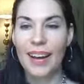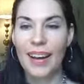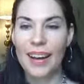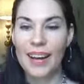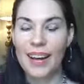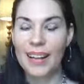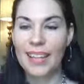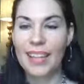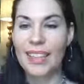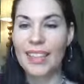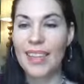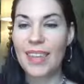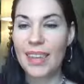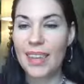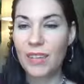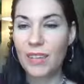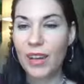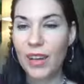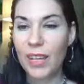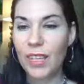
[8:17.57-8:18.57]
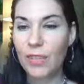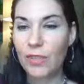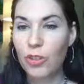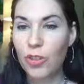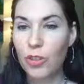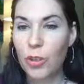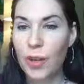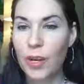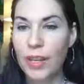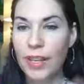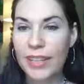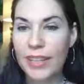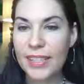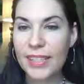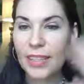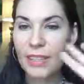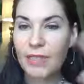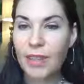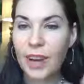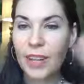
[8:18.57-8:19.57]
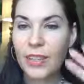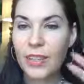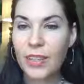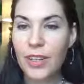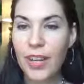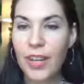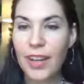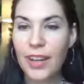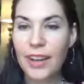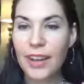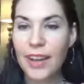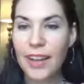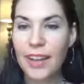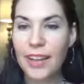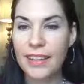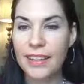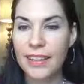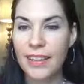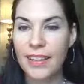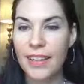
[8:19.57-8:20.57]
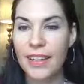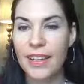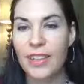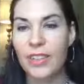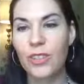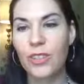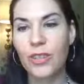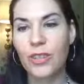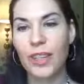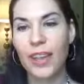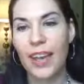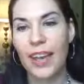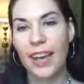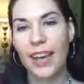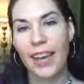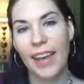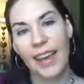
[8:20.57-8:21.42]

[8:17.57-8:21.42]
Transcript: And thank you guys for joining. I see Roger here and Julie K.